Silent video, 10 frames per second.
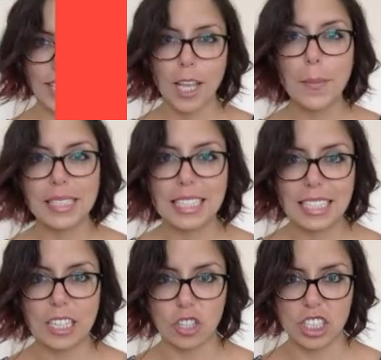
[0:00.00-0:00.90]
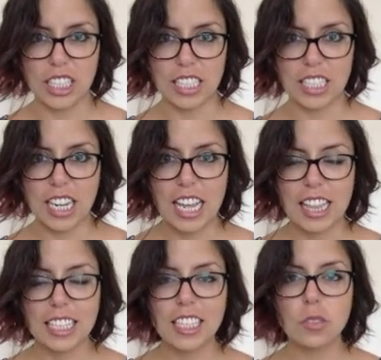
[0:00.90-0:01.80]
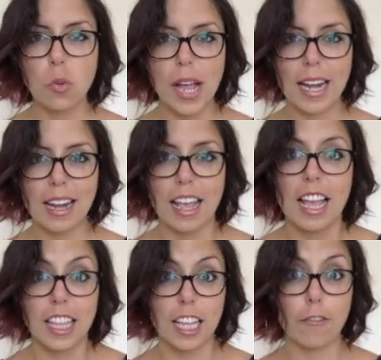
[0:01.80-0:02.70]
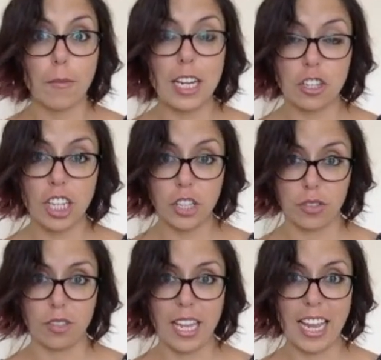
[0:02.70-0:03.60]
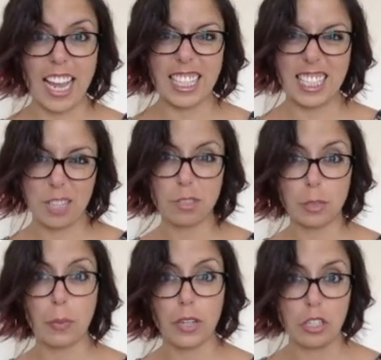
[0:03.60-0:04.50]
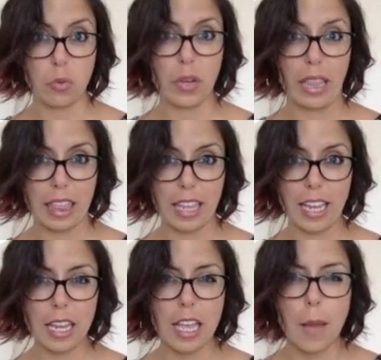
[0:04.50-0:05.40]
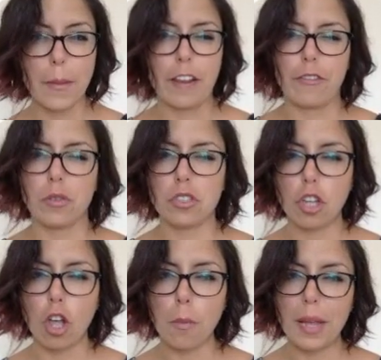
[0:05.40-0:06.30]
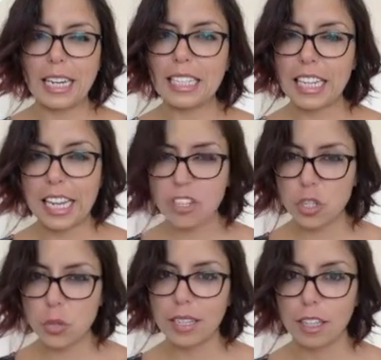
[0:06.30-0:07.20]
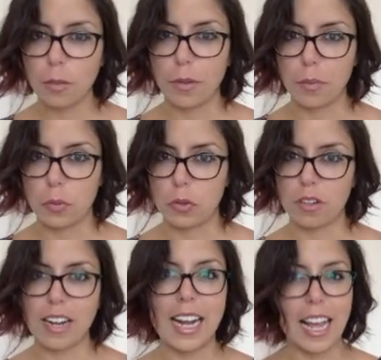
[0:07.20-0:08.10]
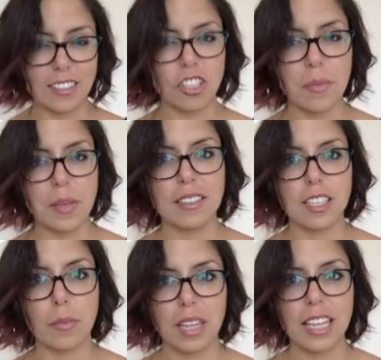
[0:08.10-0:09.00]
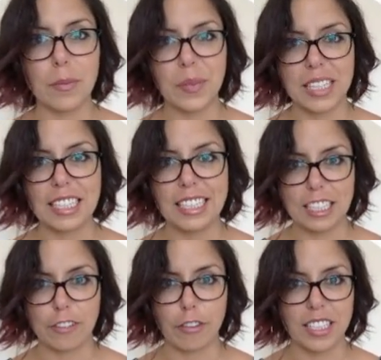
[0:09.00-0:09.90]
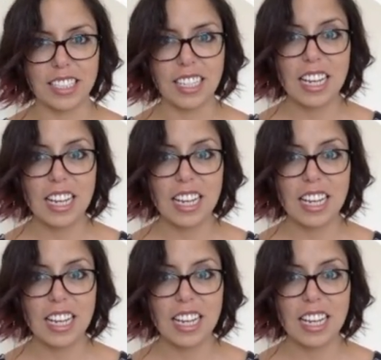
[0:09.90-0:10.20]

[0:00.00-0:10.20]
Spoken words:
Misleading content. This is when the information that you're looking at seems to point to one thing, but if you stop and dig into it a little bit more, it actually means something completely different.